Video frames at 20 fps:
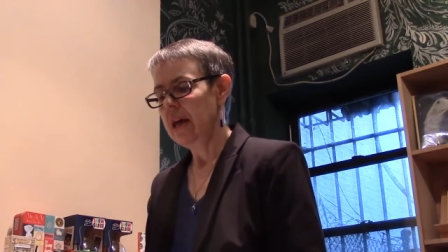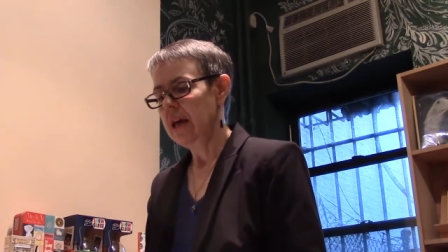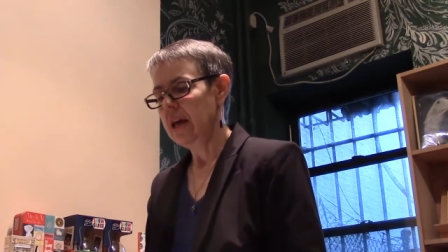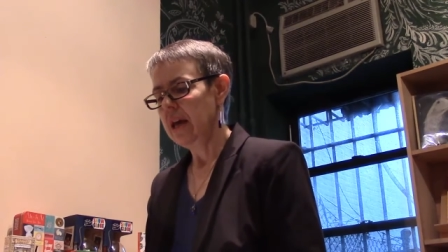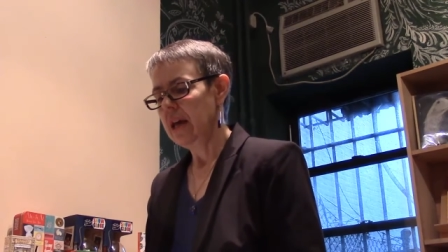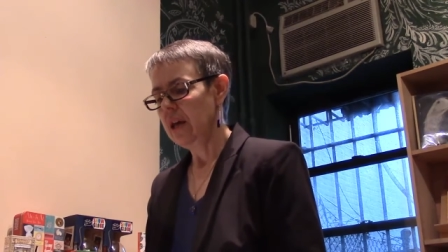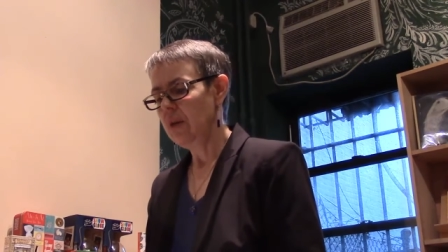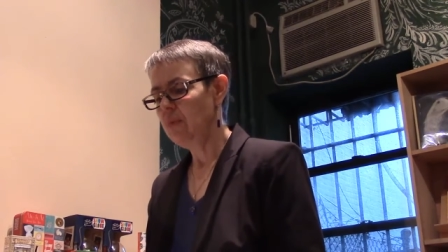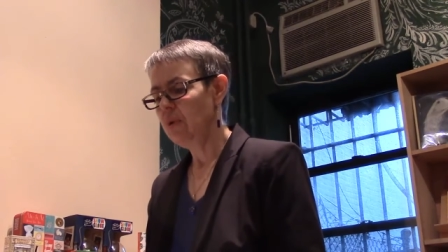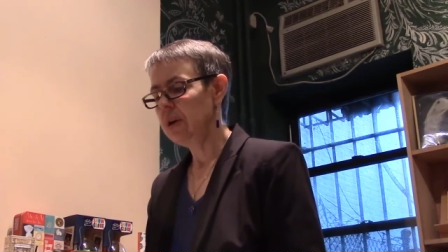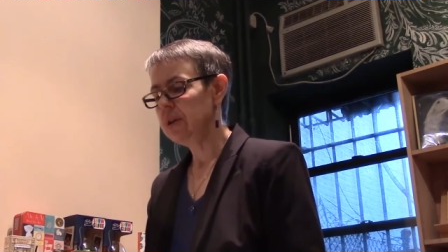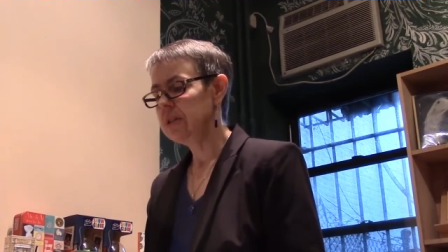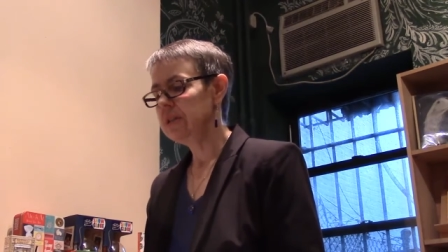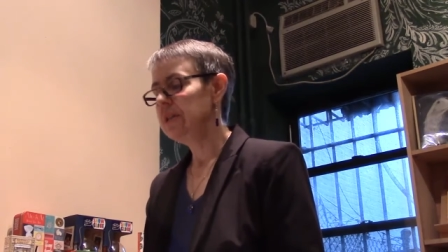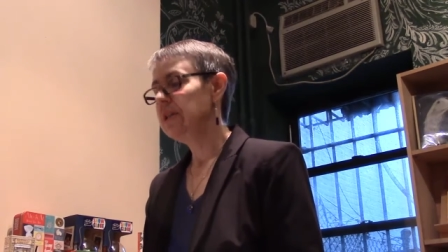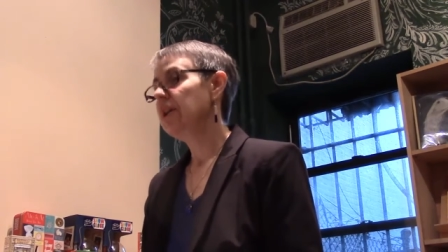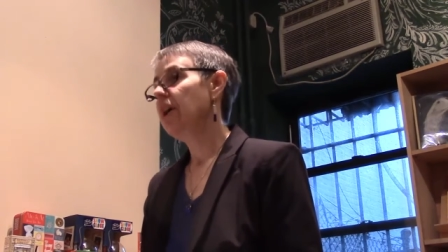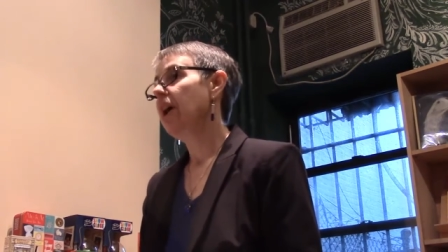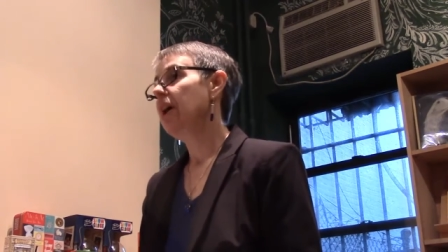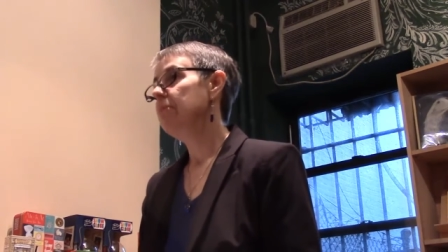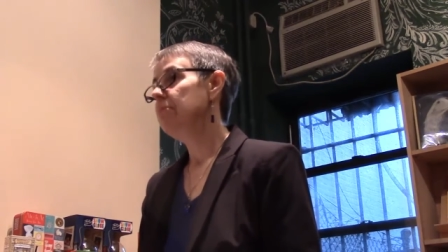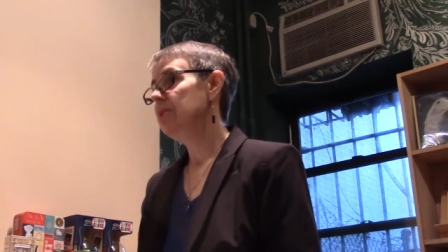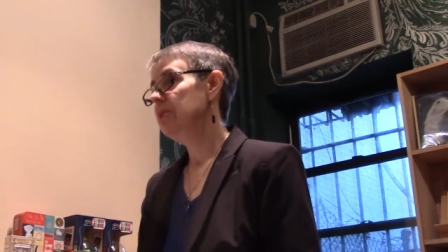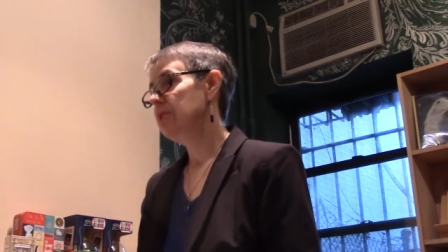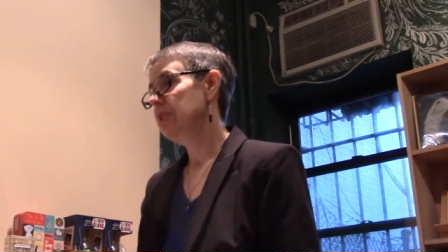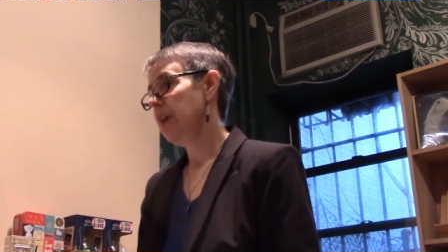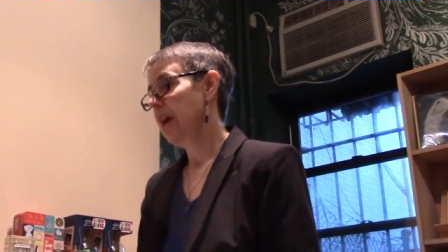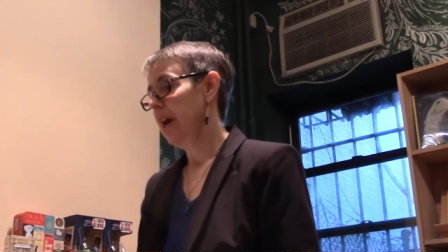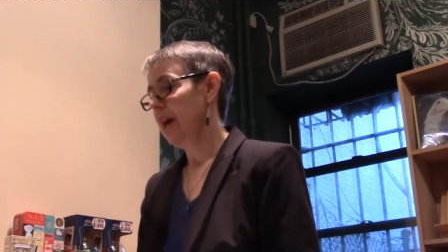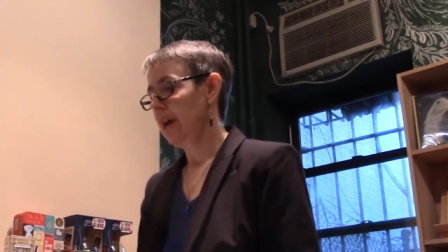He worked in the garbage
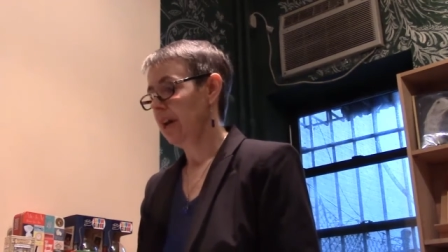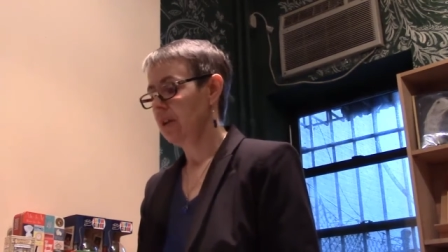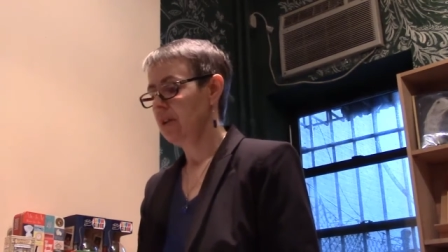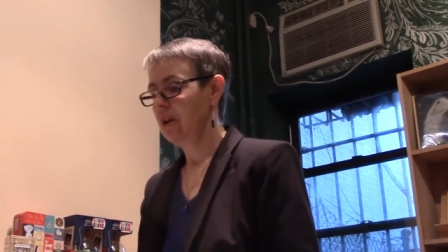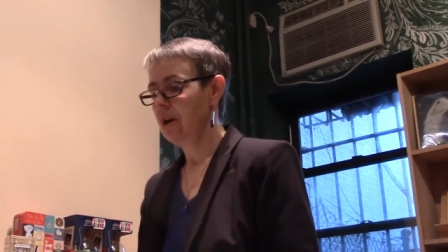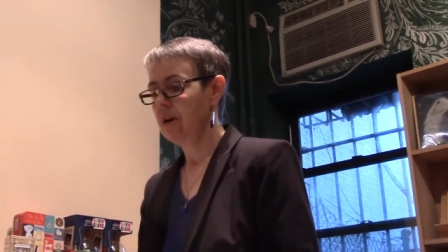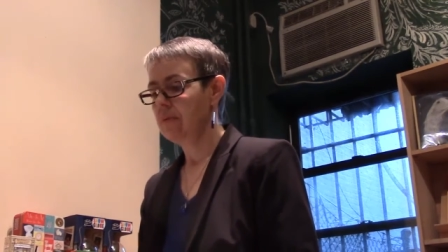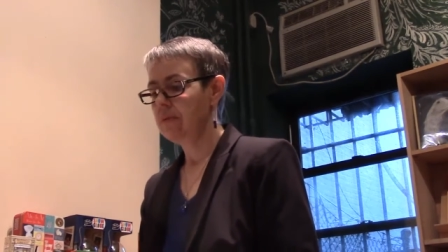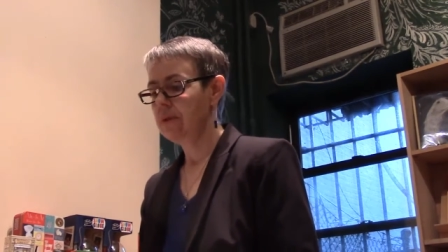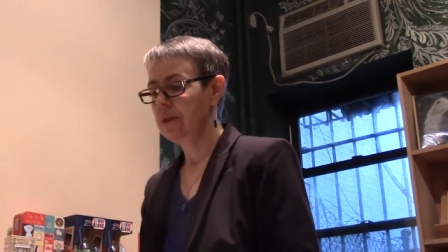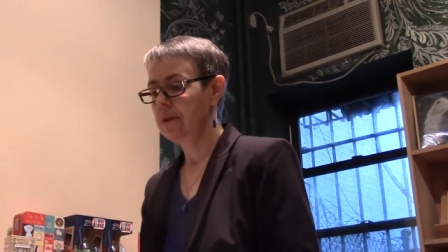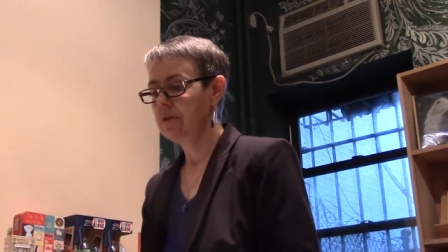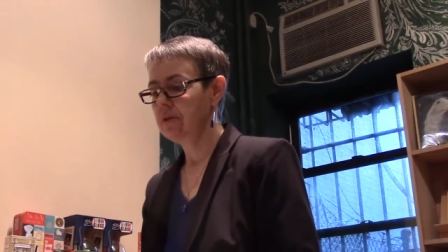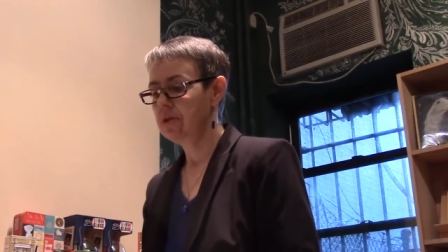gang along with other